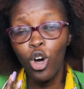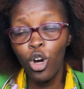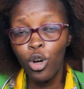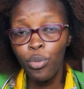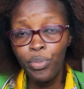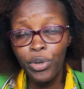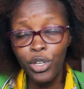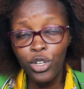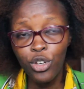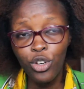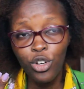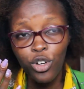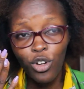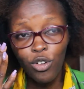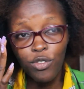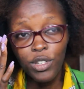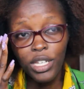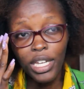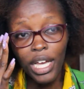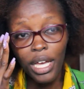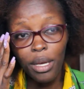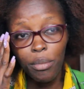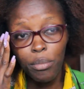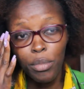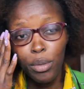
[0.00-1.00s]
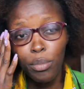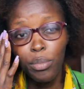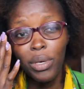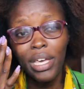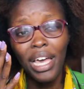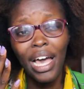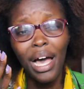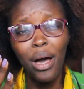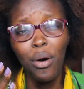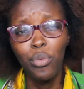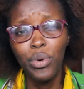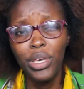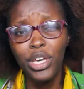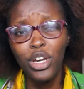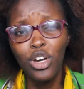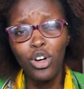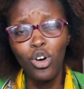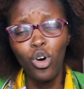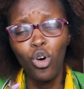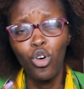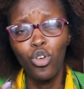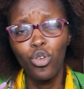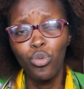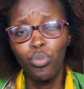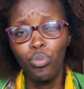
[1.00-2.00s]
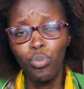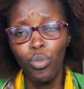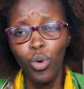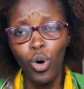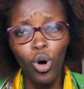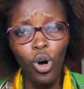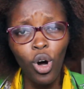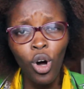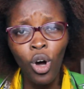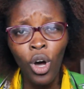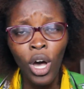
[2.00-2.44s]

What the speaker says: period of time, maybe a week or more,